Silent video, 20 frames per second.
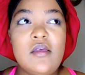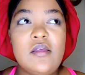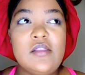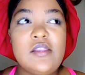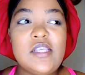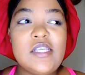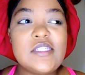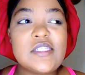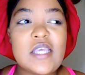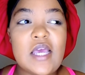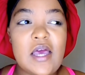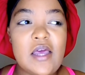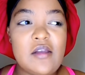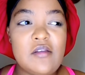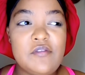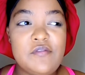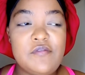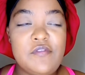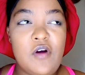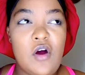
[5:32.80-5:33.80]
these kind
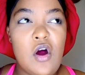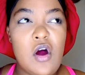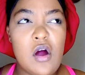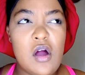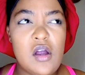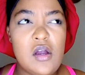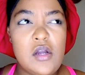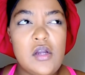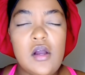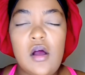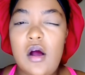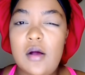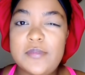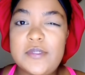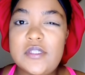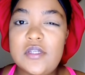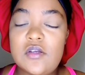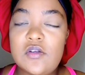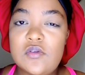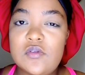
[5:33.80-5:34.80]
of hard
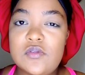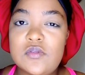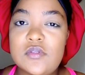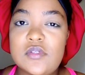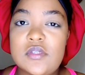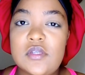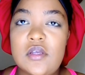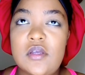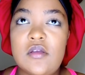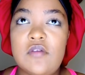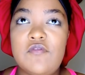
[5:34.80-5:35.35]
obstacles